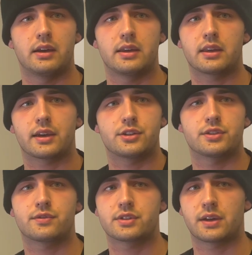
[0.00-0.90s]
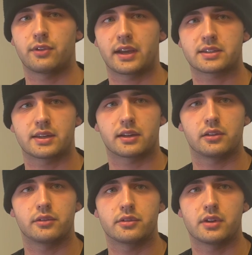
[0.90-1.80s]
Indications for cephalexin
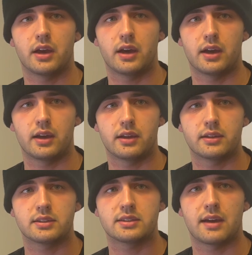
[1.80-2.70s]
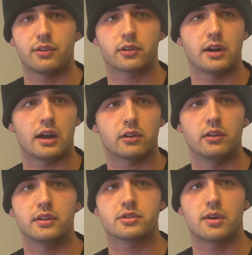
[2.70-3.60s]
include
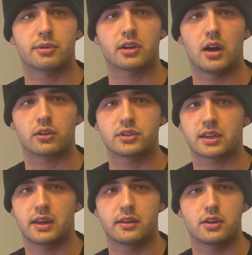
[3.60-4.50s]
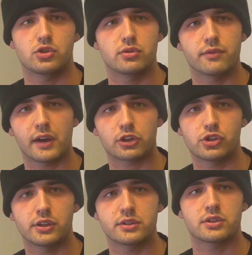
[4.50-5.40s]
staphylococcal and streptococcal skin and tissue
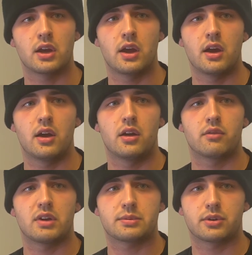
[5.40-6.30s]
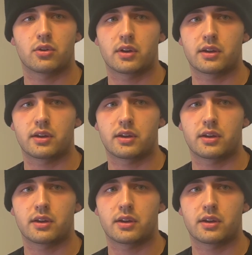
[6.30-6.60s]
infections, respiratory